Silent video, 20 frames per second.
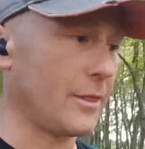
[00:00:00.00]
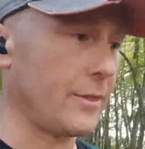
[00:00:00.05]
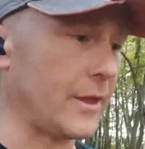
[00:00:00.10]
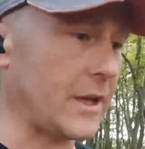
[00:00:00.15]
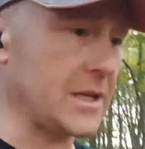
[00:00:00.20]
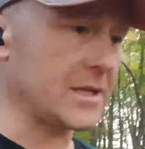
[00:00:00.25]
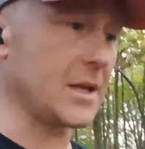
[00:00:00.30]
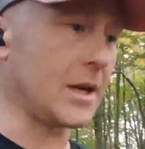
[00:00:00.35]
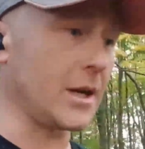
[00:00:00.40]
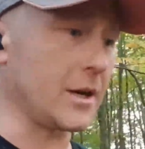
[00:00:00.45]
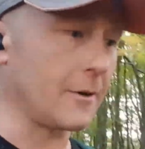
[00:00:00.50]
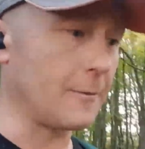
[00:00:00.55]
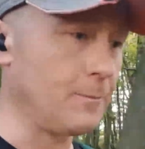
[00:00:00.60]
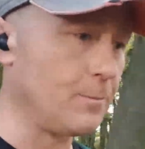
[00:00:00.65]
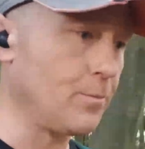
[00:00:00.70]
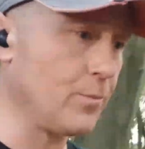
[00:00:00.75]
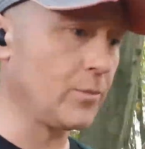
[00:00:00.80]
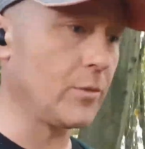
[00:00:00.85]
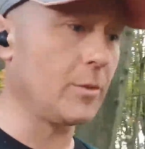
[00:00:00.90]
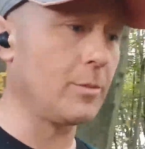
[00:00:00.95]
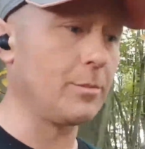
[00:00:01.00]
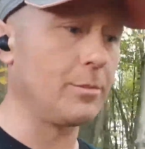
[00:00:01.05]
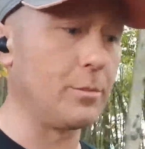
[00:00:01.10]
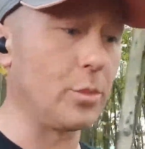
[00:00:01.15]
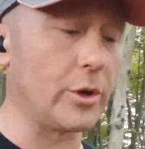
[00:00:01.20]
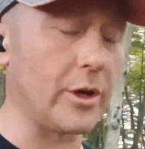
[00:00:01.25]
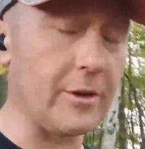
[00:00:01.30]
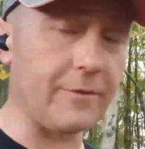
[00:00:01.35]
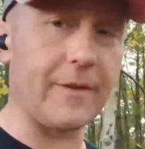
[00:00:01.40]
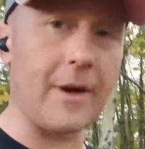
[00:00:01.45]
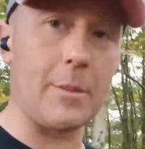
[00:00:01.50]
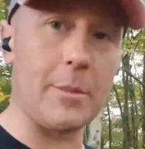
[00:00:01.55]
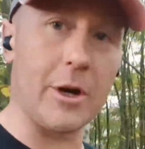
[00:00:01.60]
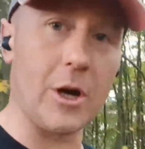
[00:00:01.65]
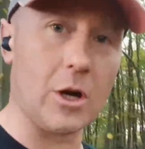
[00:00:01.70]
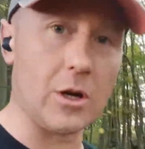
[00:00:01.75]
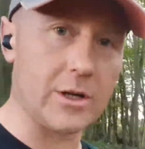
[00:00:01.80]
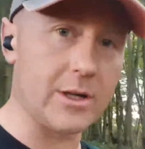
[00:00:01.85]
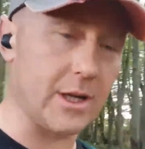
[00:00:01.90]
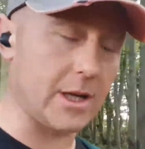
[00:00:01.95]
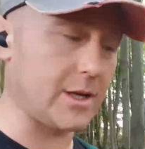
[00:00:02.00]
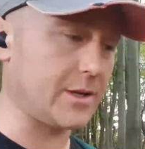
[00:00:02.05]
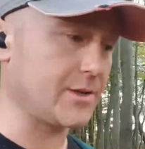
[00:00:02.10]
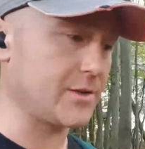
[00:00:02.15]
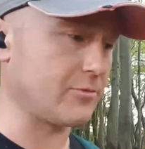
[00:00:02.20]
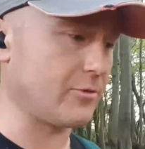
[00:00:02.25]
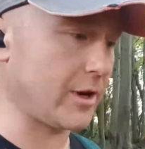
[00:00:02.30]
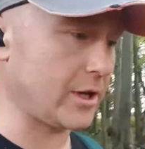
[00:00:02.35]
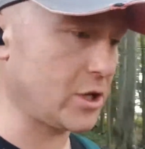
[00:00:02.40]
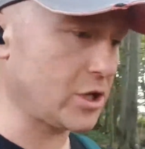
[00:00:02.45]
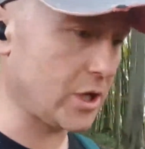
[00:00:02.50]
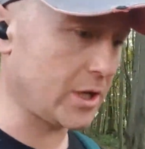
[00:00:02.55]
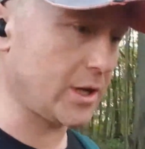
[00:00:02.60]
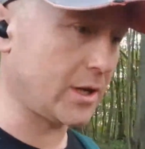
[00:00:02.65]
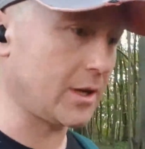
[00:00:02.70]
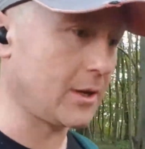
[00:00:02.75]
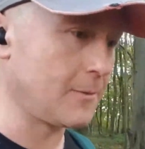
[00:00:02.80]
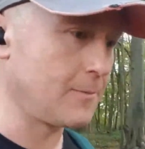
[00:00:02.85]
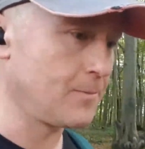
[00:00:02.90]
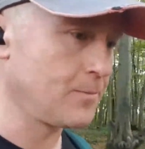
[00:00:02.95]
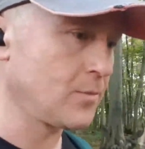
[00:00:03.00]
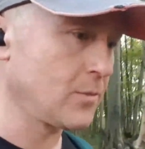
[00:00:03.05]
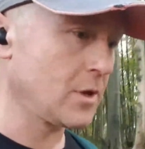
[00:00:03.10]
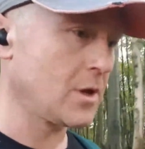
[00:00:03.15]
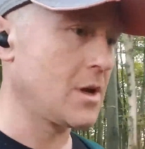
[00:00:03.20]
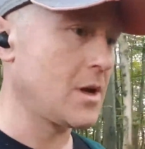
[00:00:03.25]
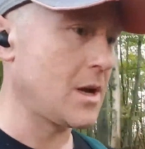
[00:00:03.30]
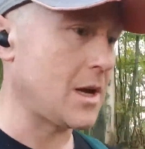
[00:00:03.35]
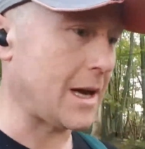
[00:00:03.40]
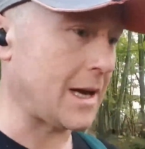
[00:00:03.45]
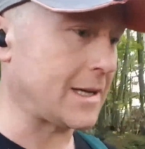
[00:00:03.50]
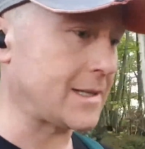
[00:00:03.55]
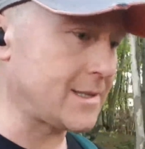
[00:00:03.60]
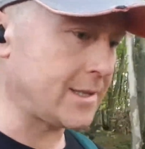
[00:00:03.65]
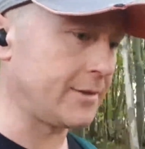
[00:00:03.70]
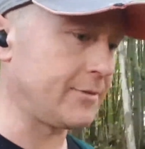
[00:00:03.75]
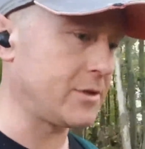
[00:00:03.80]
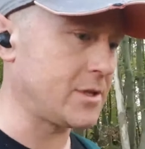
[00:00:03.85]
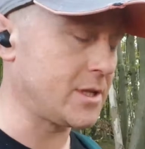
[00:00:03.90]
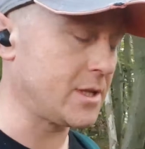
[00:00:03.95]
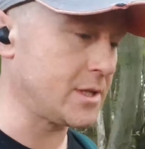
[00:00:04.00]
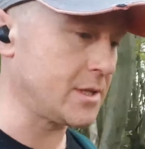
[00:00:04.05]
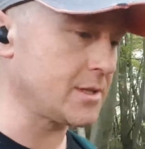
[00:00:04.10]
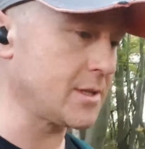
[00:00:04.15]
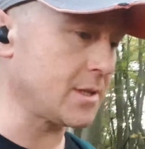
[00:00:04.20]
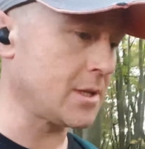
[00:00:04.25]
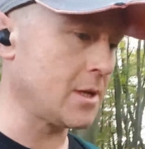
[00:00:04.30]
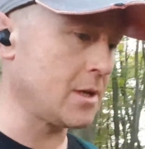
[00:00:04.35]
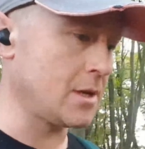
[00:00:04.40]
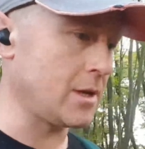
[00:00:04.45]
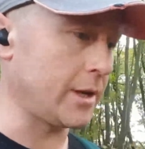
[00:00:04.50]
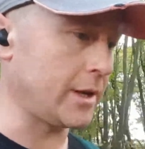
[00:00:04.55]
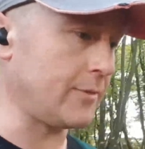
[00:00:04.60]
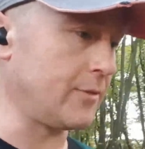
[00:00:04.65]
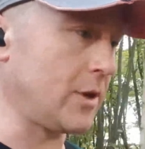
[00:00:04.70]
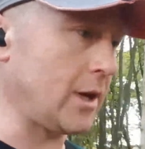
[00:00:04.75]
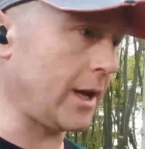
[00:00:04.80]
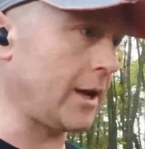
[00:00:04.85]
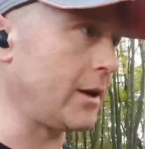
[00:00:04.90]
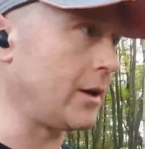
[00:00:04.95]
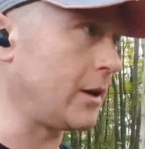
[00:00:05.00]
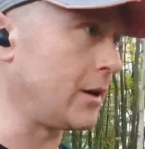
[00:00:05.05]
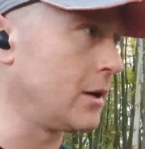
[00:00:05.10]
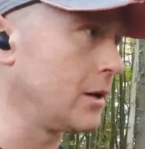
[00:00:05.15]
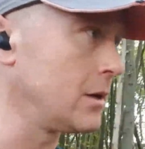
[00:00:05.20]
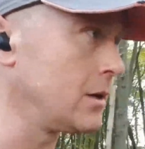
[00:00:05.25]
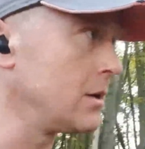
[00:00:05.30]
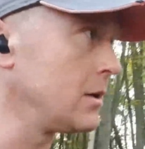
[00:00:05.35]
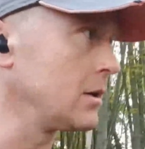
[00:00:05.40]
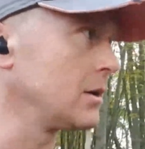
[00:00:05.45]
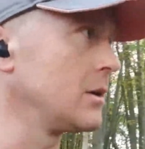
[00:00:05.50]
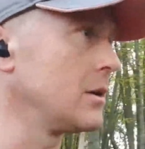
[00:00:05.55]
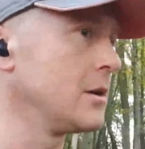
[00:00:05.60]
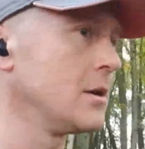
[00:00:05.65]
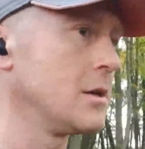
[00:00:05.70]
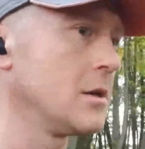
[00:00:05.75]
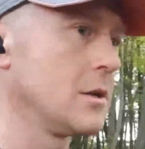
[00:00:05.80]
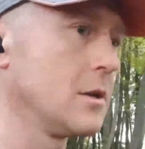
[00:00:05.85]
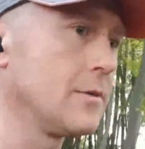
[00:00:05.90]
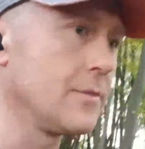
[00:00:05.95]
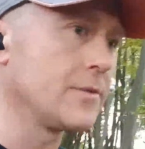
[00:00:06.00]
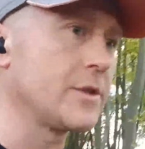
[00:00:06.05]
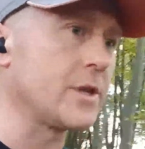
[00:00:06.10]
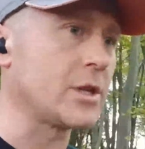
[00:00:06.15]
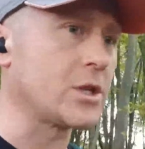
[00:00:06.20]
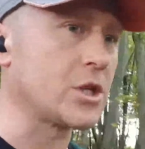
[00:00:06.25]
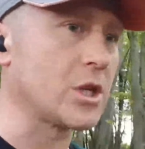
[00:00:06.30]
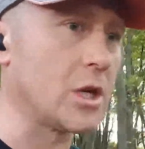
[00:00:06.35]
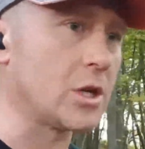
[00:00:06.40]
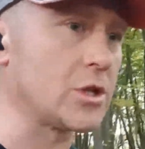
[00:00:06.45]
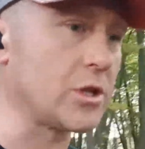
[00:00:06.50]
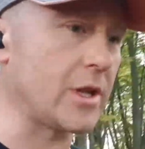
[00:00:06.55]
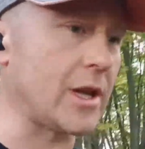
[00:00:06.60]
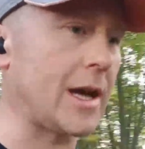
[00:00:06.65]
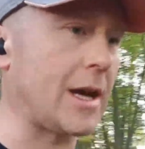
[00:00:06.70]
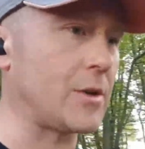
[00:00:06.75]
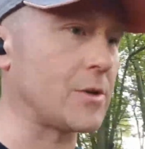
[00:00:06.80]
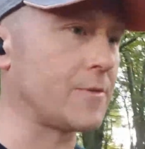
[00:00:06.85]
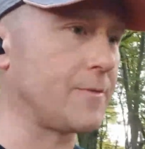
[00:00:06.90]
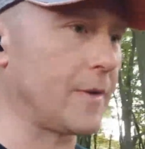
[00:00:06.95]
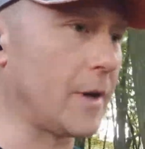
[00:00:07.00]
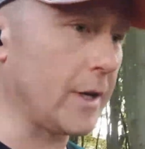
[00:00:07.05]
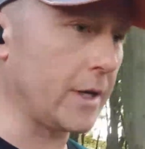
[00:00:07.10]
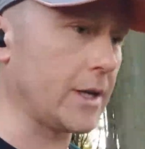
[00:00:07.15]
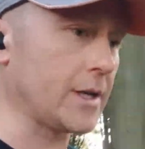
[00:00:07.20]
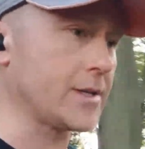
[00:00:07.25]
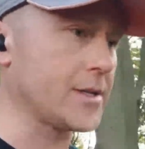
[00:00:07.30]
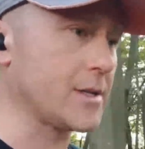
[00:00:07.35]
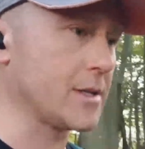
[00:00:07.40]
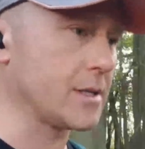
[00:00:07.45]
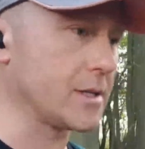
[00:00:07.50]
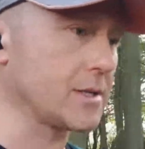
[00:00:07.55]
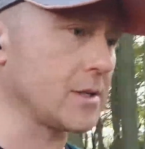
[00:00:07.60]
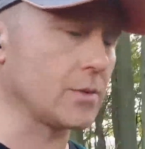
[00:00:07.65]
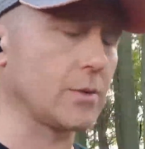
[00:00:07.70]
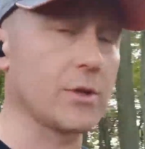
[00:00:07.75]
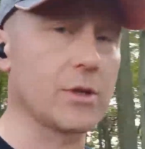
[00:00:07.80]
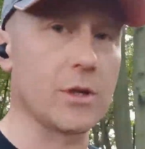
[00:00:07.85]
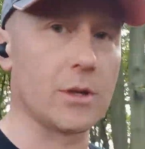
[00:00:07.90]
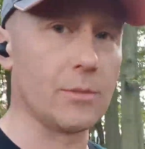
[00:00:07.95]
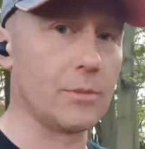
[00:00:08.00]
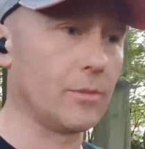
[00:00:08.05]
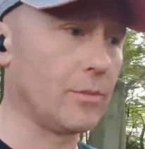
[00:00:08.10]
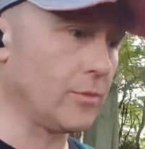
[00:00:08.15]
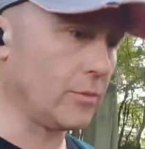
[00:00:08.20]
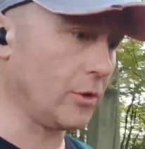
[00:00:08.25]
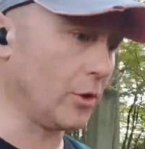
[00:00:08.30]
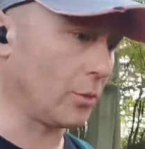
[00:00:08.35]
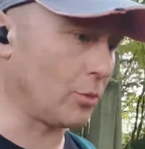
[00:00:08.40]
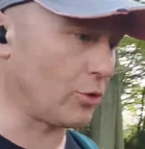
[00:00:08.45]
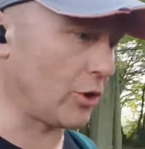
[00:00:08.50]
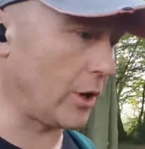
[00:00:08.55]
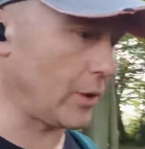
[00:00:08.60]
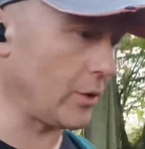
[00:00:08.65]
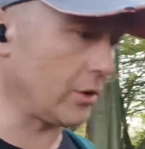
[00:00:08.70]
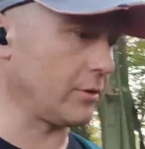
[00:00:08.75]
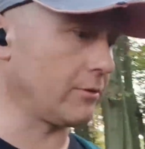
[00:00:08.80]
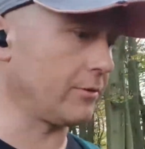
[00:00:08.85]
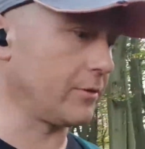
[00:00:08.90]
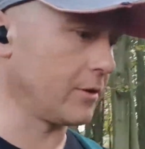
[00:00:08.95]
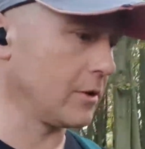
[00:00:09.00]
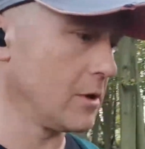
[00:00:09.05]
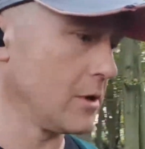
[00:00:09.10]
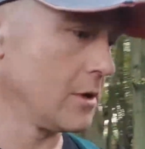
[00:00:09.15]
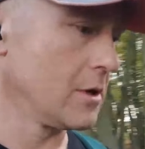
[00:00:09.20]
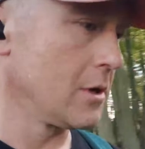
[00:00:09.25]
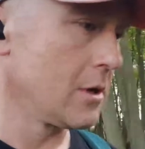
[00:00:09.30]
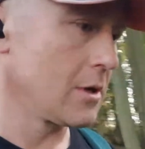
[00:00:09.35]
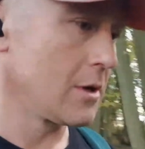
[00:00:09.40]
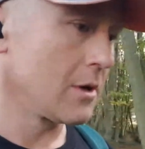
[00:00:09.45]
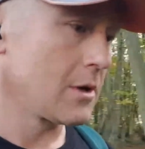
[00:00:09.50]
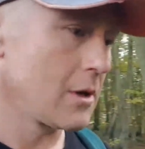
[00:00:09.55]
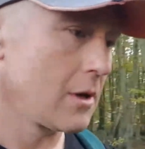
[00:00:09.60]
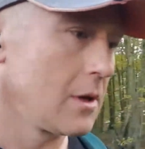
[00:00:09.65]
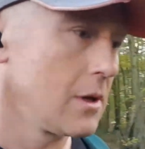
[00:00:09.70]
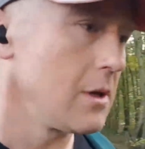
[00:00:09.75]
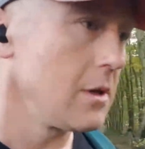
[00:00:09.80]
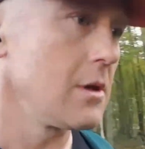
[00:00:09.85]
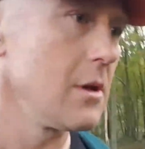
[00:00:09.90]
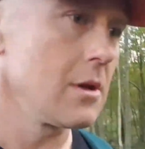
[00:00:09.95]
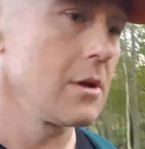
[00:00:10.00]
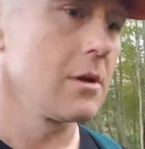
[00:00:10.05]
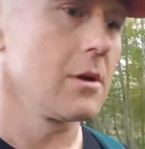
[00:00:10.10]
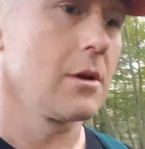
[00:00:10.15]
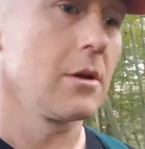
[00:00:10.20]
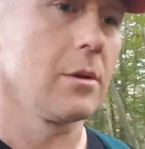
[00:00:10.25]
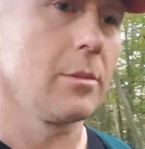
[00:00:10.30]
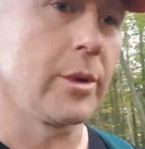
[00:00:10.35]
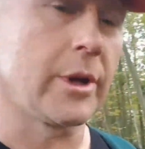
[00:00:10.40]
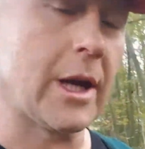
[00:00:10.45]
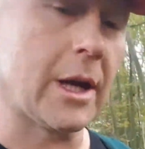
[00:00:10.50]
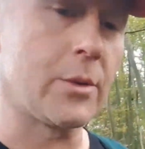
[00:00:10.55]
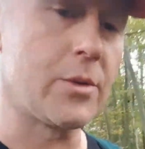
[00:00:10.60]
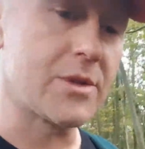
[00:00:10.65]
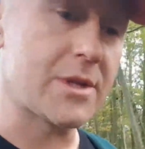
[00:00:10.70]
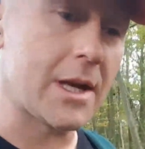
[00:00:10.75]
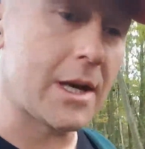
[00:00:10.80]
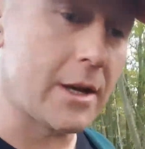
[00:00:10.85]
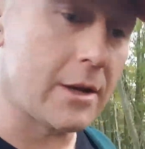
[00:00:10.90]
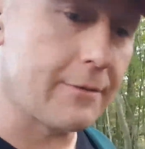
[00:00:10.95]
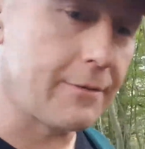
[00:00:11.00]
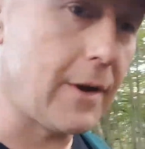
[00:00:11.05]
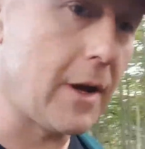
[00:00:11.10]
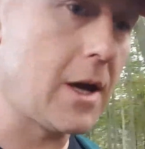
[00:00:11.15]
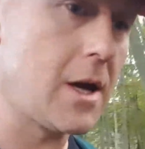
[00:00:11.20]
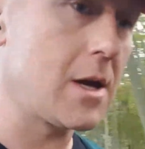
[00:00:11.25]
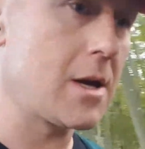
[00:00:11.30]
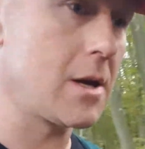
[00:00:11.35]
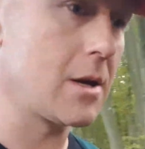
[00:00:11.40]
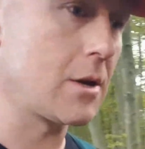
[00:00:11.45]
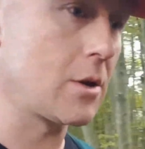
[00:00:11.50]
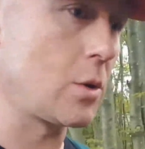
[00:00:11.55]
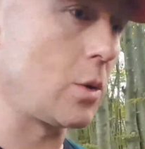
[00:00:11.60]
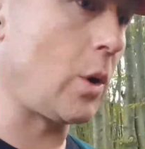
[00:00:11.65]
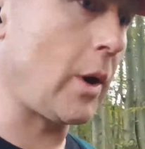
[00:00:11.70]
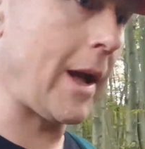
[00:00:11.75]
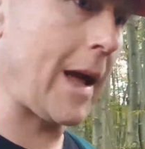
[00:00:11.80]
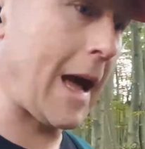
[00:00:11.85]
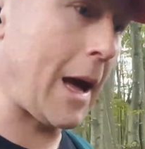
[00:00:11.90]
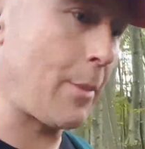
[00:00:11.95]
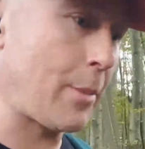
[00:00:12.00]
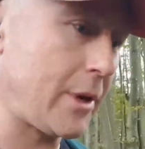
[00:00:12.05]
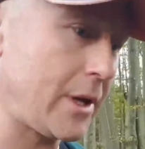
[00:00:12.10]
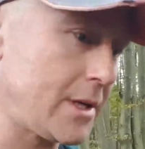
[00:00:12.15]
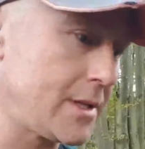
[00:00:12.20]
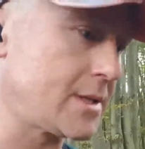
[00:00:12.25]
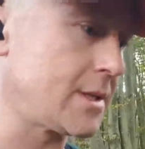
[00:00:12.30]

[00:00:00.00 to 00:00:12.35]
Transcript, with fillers: things like booking family holidays, arranging activities. I even let her take charge of the house finances, which I'm not proud of. But I was kind of quite happy